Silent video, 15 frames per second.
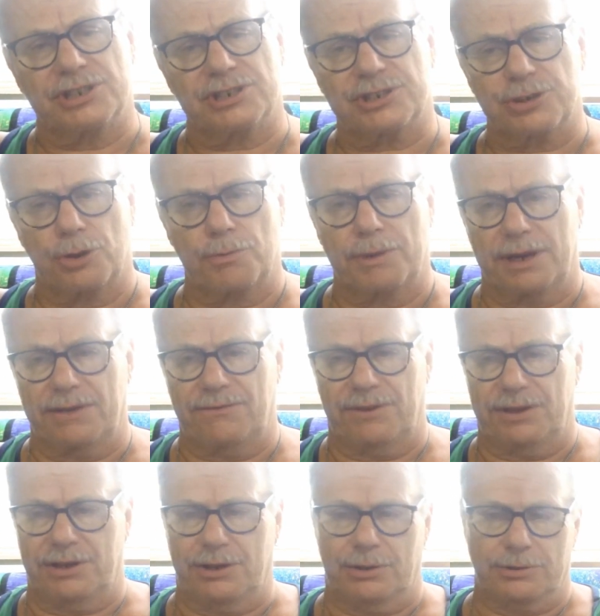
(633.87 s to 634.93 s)
so many
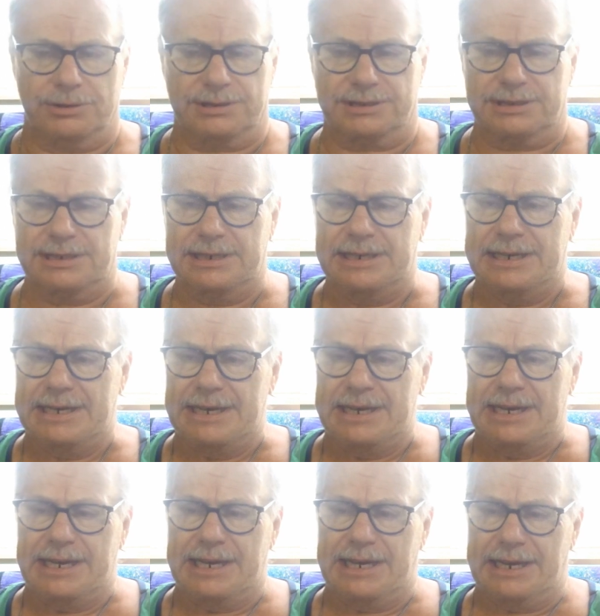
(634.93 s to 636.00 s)
videos,
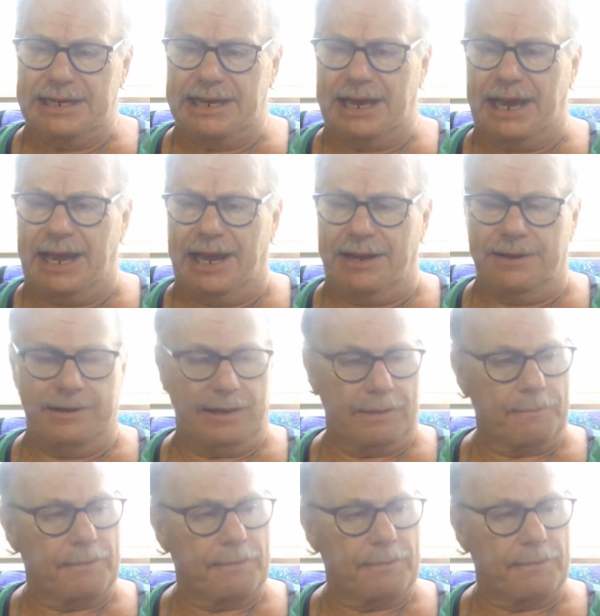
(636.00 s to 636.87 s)
and I've